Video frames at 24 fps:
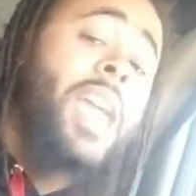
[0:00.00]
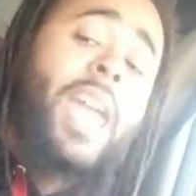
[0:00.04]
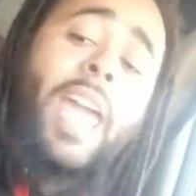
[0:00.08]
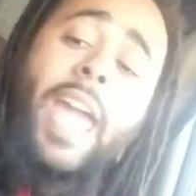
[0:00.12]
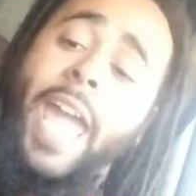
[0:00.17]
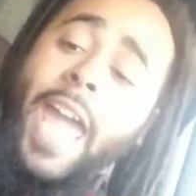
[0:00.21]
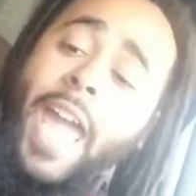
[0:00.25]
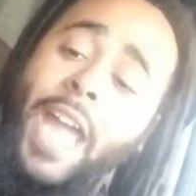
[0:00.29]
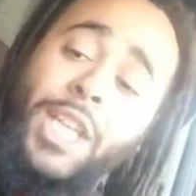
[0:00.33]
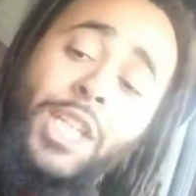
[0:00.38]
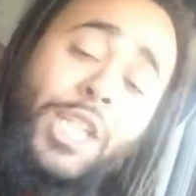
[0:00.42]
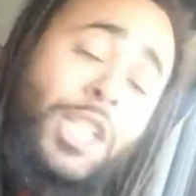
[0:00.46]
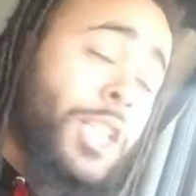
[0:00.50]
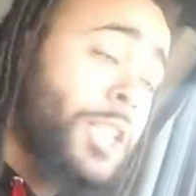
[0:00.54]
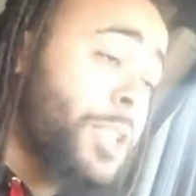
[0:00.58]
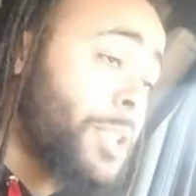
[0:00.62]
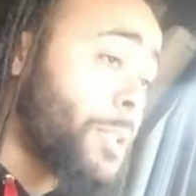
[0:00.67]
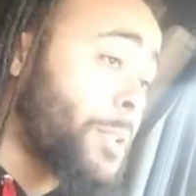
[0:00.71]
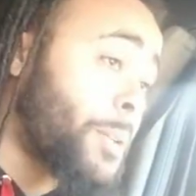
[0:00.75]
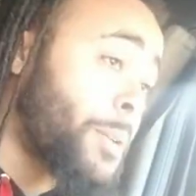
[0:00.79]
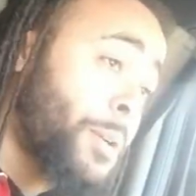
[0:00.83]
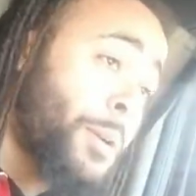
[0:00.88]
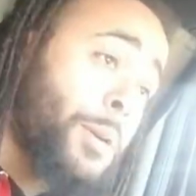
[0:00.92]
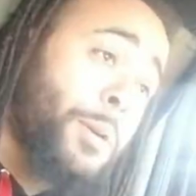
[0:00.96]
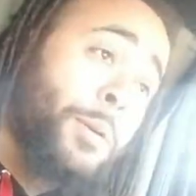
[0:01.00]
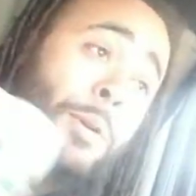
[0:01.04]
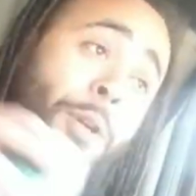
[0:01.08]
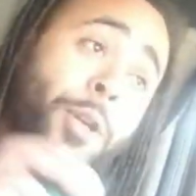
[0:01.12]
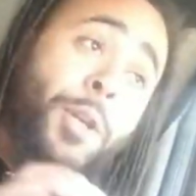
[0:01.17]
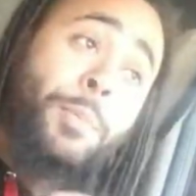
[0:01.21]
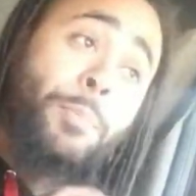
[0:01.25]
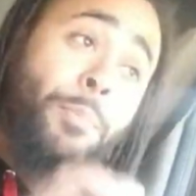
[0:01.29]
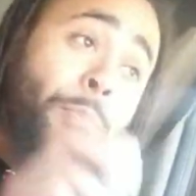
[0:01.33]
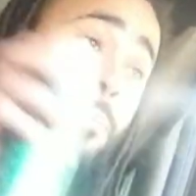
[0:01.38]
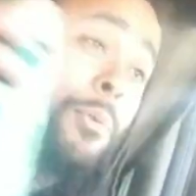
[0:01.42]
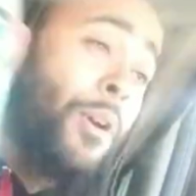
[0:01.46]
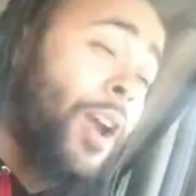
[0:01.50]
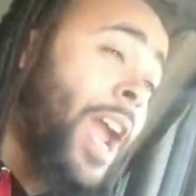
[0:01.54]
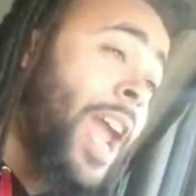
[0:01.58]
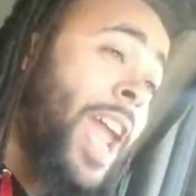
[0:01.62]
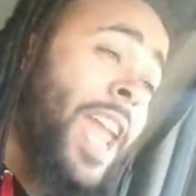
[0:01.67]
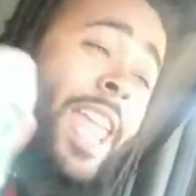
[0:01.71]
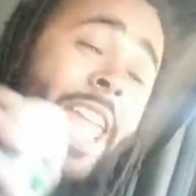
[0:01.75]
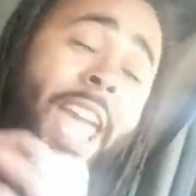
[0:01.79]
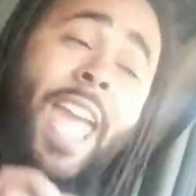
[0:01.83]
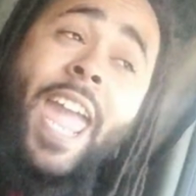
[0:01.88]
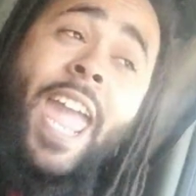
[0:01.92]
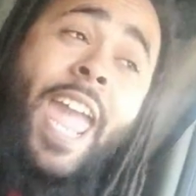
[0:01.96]
and spray
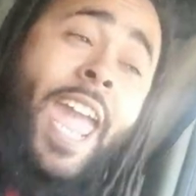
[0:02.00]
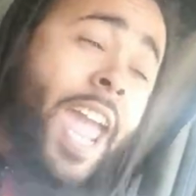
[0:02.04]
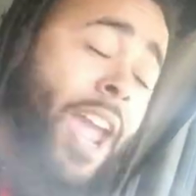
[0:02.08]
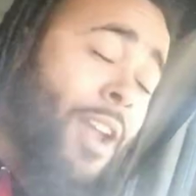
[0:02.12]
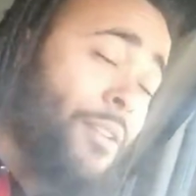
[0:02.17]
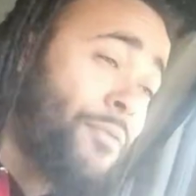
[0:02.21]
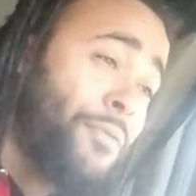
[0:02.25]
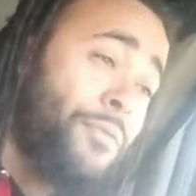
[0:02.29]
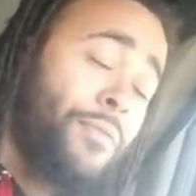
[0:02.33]
your air